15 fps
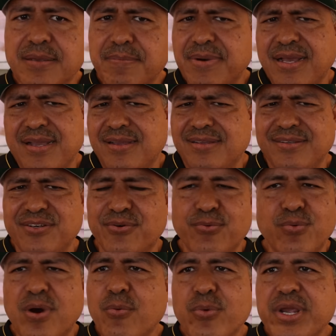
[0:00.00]
But I, you know,
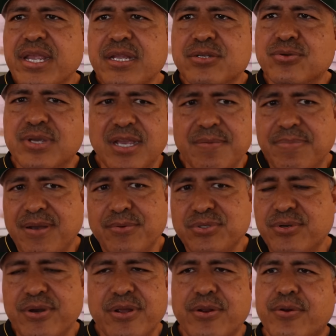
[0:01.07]
1 week into camp, I was
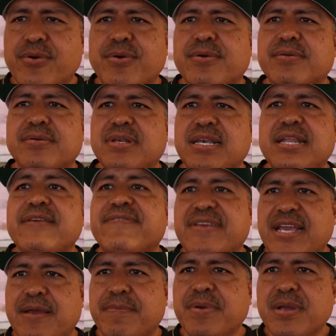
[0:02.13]
already gonna leave
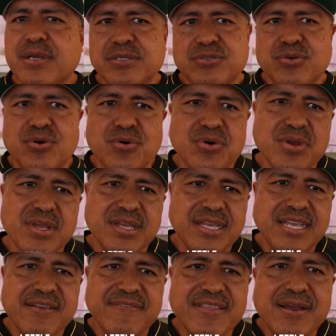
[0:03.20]
camp. So
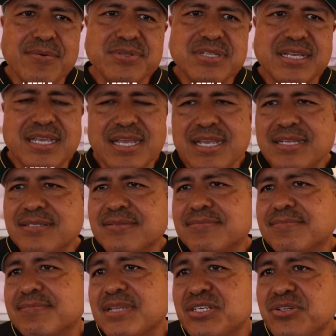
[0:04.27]
if that was the case,
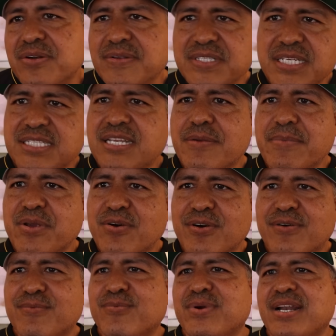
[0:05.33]
they should have just sent me
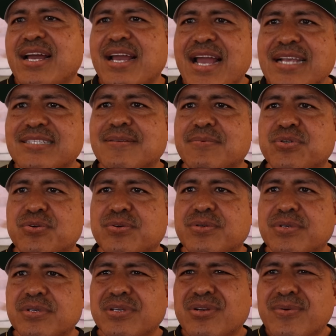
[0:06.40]
home when I asked them to.
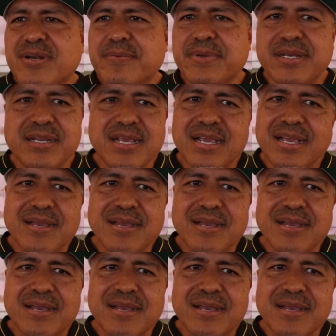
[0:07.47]
You know what I mean?